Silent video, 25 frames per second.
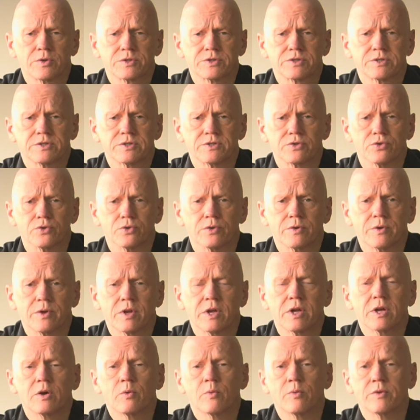oxygen too.
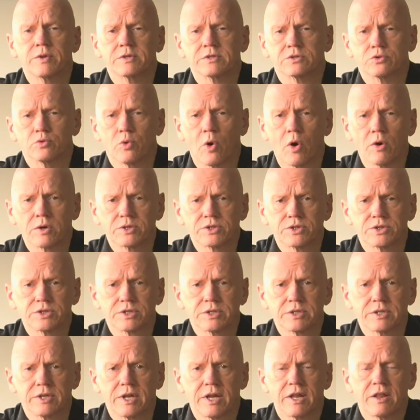When there's no
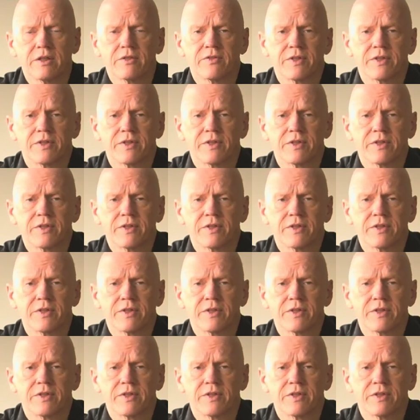oxygen,